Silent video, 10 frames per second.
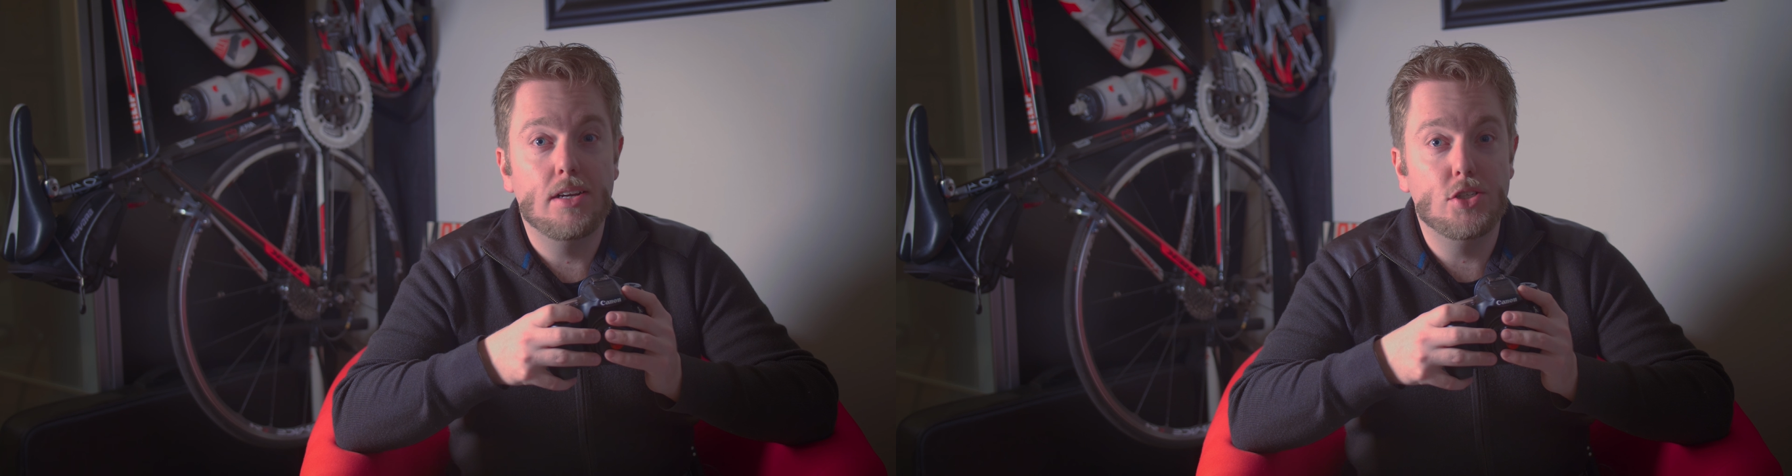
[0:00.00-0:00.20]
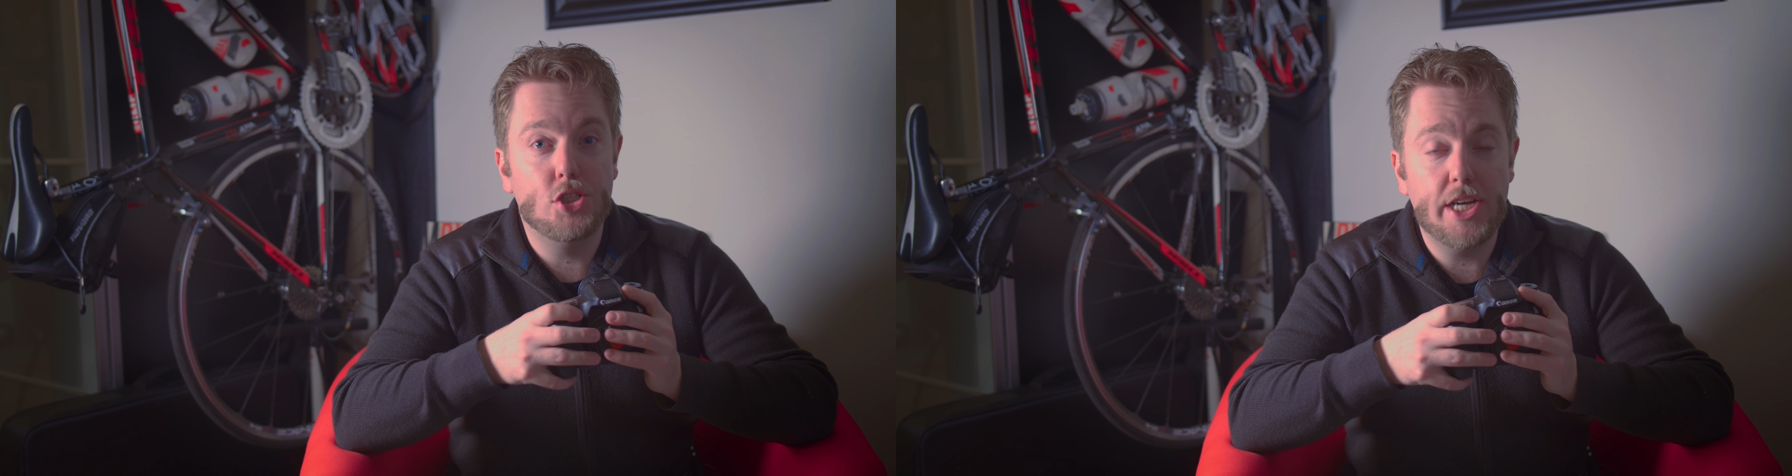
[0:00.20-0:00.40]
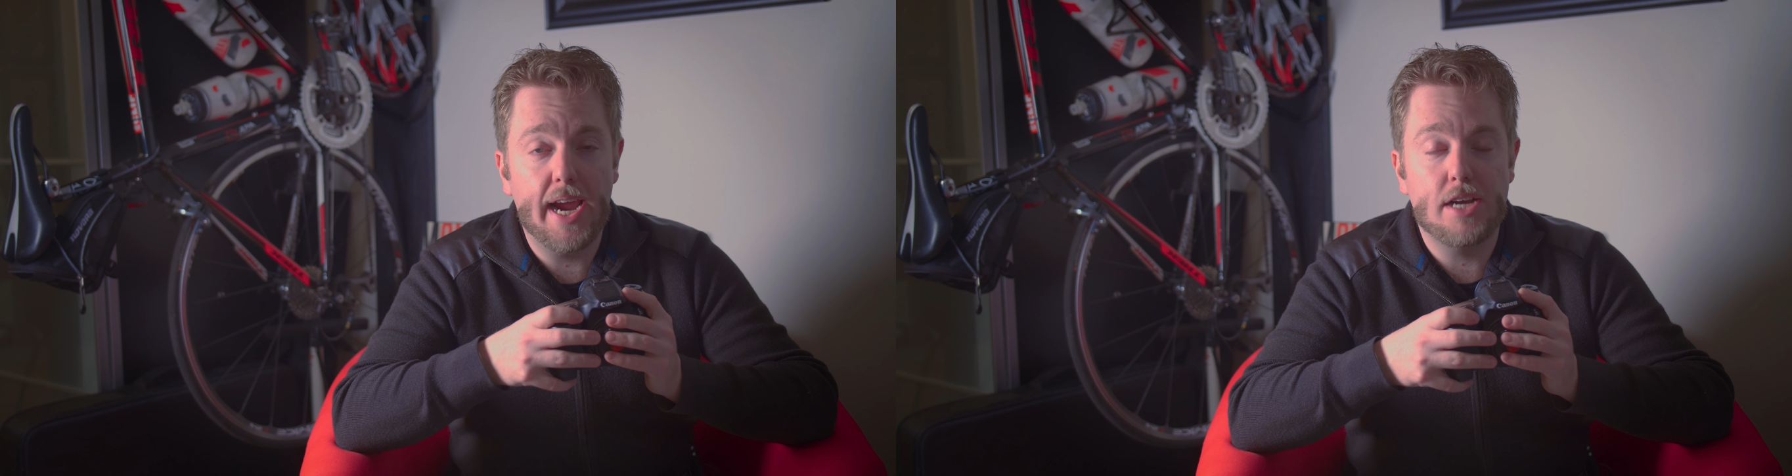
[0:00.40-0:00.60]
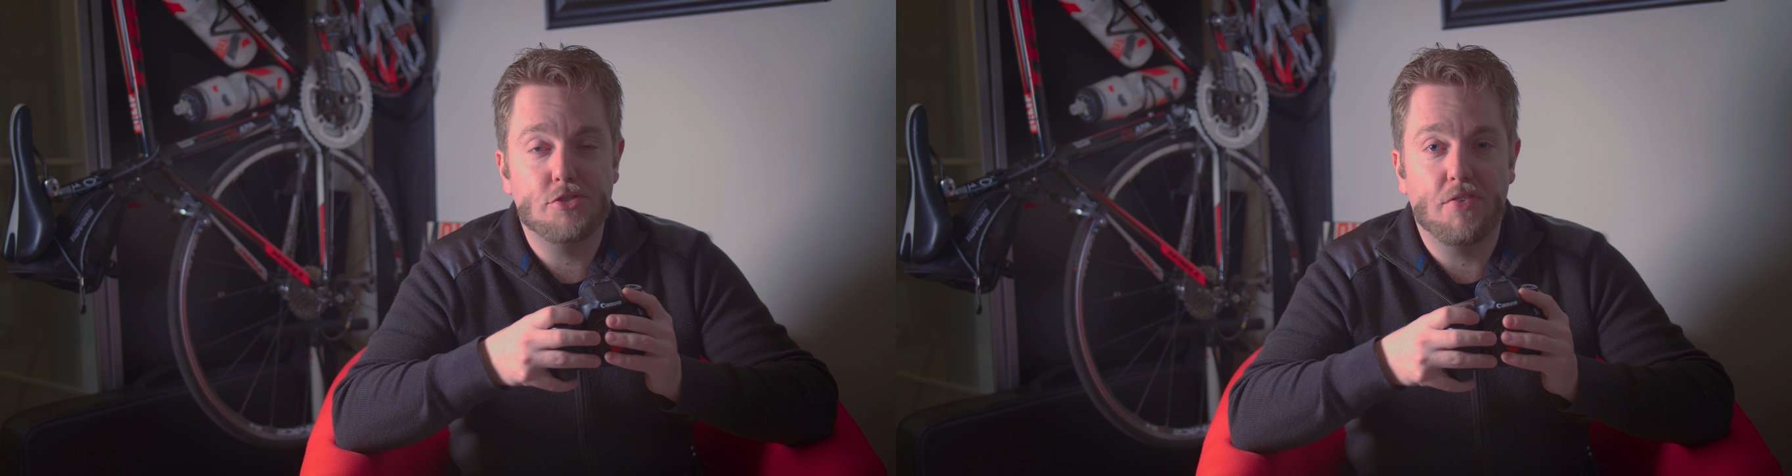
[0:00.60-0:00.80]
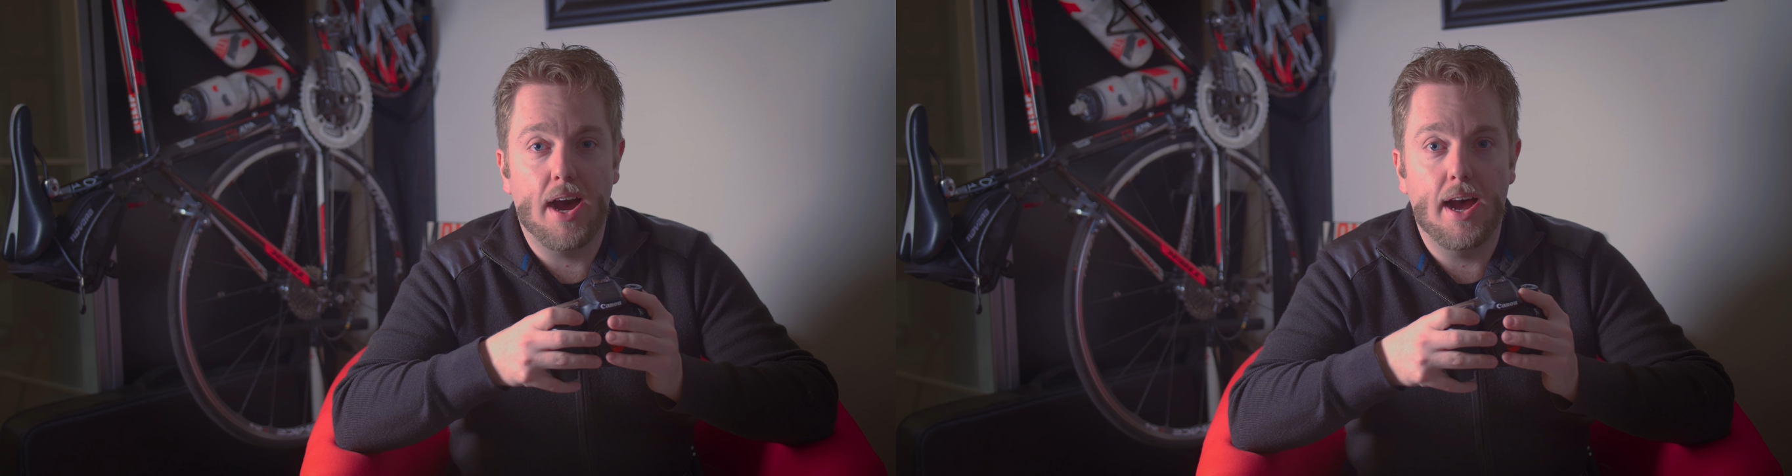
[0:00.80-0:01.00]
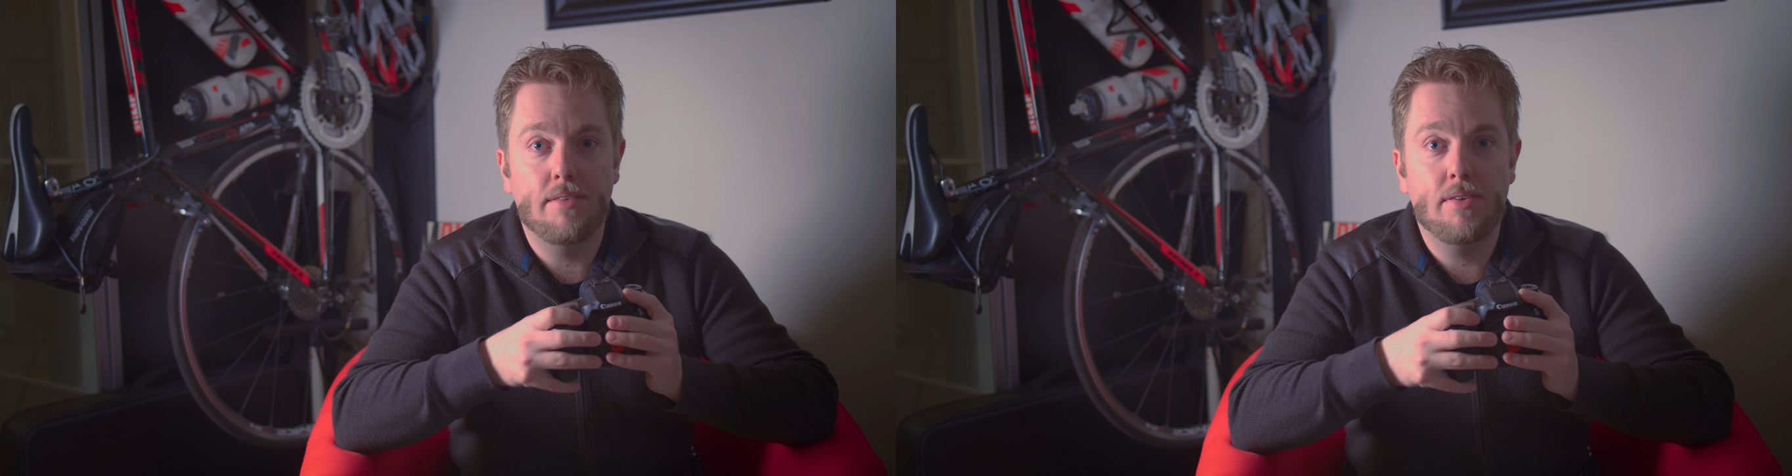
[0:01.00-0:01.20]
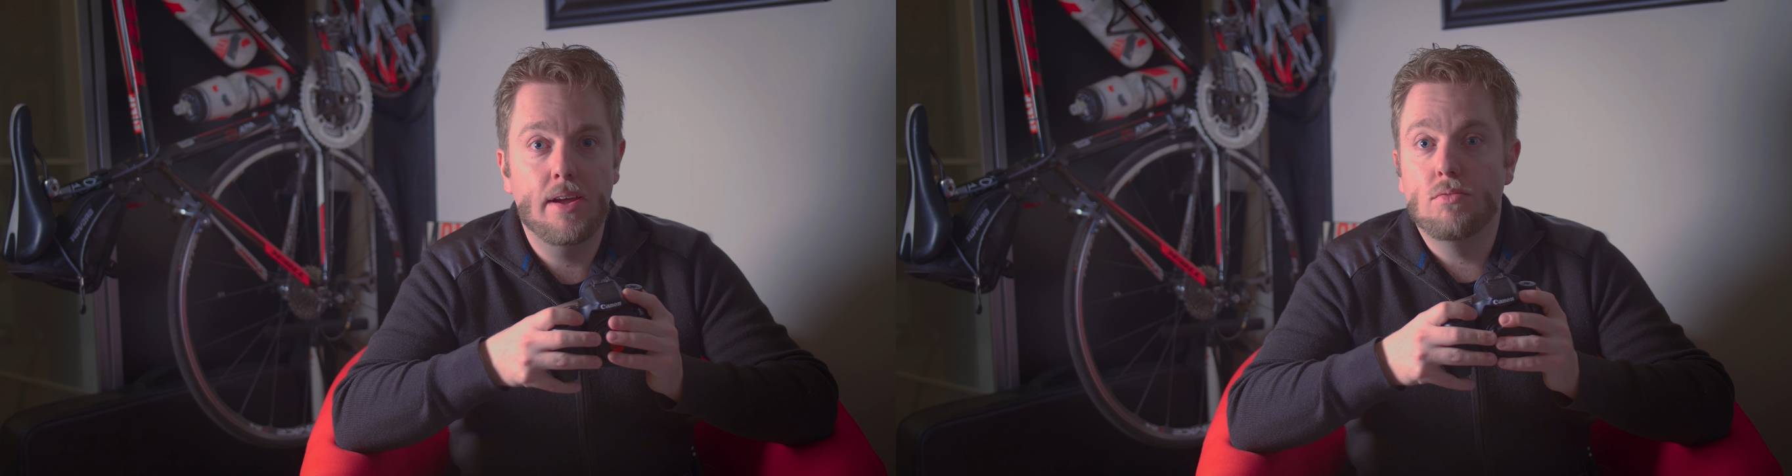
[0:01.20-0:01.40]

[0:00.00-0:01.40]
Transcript: GH4